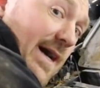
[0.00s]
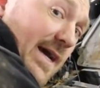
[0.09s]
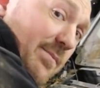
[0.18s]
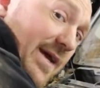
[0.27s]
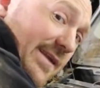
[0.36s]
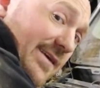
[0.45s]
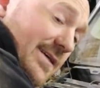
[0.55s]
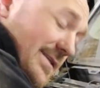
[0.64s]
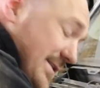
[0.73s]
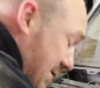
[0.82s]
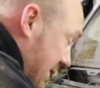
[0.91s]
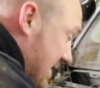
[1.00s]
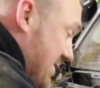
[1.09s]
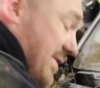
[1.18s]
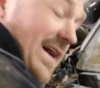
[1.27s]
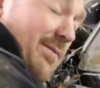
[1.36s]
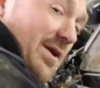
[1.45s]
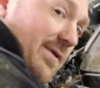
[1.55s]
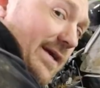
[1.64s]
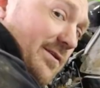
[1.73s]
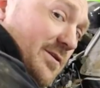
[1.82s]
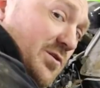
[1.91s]
I admit, doing this without my
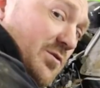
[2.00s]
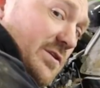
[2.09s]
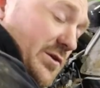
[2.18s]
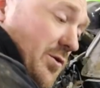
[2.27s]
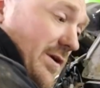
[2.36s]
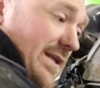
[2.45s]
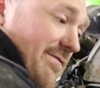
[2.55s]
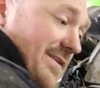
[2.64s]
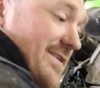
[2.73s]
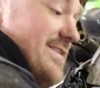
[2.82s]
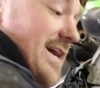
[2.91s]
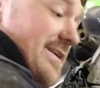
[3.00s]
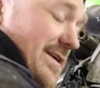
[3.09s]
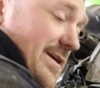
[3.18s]
regular tools or a lift is not